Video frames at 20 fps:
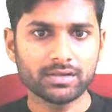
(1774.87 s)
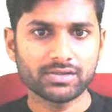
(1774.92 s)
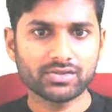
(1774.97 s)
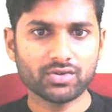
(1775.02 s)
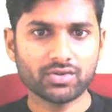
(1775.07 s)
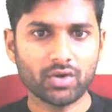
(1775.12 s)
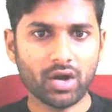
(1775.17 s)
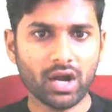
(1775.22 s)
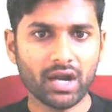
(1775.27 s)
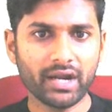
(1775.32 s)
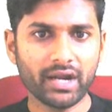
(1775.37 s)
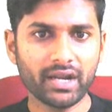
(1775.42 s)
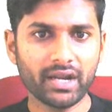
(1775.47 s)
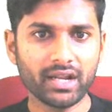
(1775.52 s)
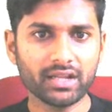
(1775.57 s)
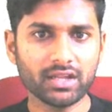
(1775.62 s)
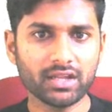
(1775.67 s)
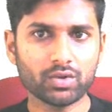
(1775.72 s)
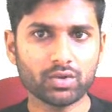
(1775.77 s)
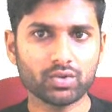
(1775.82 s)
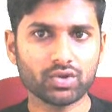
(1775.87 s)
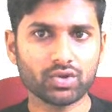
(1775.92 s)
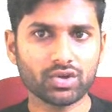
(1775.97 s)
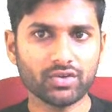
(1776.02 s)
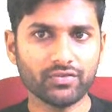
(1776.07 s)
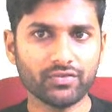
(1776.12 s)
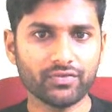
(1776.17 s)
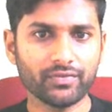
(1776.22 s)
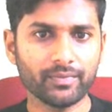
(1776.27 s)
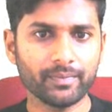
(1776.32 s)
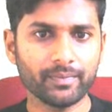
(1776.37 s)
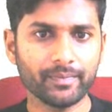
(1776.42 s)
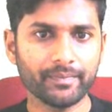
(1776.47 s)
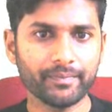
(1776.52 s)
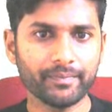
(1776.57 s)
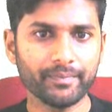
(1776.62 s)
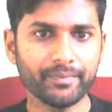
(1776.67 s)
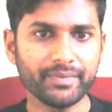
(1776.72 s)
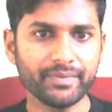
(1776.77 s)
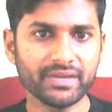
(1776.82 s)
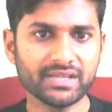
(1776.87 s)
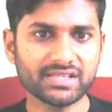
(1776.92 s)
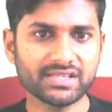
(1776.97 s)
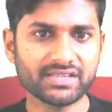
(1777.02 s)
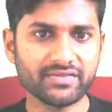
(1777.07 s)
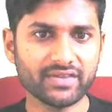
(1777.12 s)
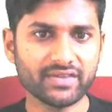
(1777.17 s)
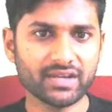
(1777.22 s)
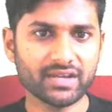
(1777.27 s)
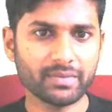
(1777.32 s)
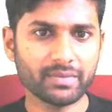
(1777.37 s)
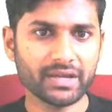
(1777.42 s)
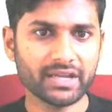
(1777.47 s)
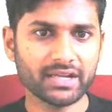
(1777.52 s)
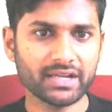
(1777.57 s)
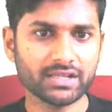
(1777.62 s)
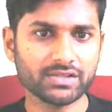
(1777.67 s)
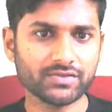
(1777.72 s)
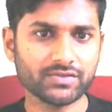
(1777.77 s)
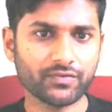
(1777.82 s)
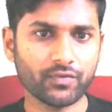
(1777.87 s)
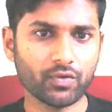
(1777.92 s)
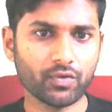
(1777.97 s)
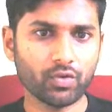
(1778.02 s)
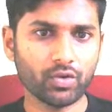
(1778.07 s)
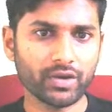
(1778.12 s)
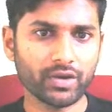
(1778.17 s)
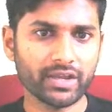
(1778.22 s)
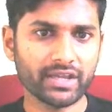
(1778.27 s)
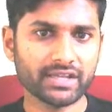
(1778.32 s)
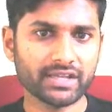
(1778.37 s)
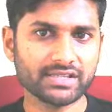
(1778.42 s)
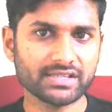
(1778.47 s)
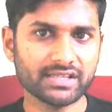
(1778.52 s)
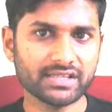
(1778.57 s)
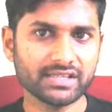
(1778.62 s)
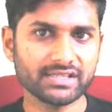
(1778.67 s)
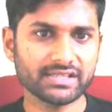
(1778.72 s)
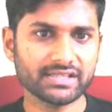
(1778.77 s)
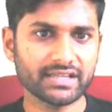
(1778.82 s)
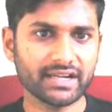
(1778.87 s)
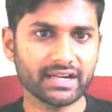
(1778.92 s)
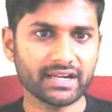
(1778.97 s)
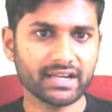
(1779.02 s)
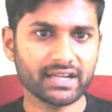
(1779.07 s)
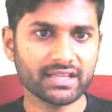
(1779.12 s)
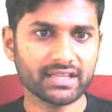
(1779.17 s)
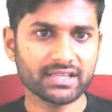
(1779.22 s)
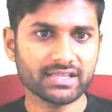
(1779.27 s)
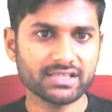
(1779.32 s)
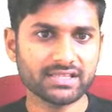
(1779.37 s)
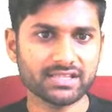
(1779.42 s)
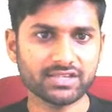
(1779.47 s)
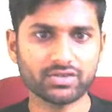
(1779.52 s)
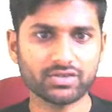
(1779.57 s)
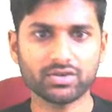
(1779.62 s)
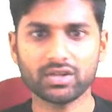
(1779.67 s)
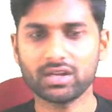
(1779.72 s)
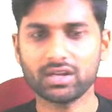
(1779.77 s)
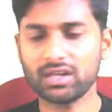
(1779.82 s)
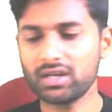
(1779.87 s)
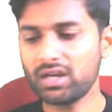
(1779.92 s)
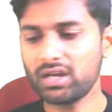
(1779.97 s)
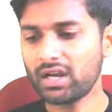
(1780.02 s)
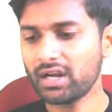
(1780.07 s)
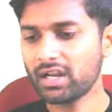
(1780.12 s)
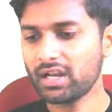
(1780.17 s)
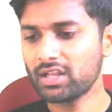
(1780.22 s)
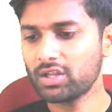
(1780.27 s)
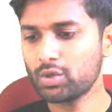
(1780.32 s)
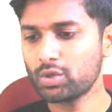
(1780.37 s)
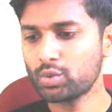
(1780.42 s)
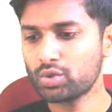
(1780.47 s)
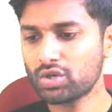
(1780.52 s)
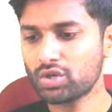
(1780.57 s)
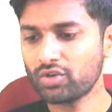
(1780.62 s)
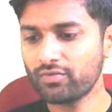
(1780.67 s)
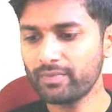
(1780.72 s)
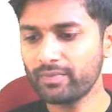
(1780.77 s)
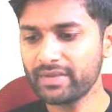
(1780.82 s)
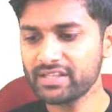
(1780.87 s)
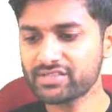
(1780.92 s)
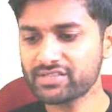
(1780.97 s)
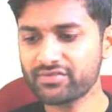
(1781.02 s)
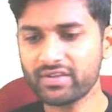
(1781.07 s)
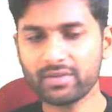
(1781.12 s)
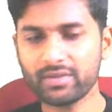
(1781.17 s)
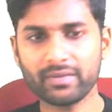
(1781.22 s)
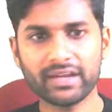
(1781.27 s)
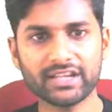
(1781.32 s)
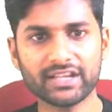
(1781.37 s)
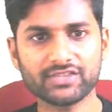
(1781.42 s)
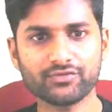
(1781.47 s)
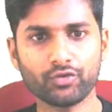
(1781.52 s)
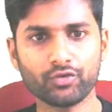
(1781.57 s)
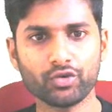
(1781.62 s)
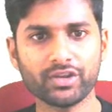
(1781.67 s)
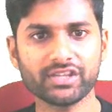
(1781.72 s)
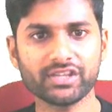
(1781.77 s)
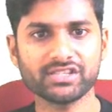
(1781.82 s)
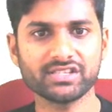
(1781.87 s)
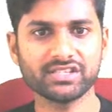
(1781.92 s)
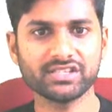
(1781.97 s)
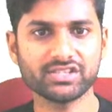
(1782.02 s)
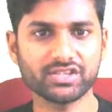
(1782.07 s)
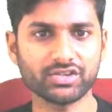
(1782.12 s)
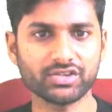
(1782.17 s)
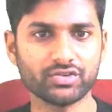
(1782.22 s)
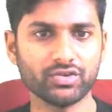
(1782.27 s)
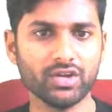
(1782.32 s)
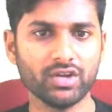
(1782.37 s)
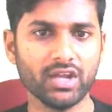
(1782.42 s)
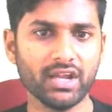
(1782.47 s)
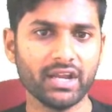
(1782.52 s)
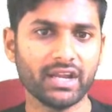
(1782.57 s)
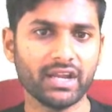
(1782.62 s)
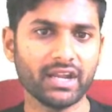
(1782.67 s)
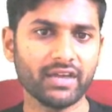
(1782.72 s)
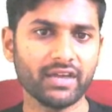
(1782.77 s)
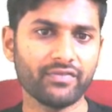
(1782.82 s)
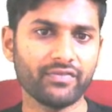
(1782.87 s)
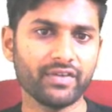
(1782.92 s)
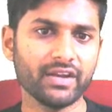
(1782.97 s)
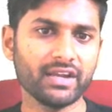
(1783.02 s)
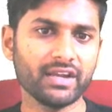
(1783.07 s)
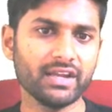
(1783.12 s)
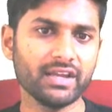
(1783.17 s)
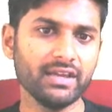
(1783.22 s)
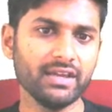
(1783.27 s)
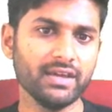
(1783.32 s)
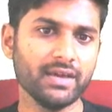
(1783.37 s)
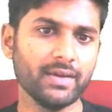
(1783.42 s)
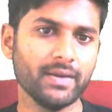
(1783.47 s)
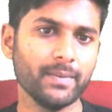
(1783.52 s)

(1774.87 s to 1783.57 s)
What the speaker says: So, under the root of b square minus 4ac is greater than 0. Nana. Under the root of b square minus 4ac is 0. Definitely,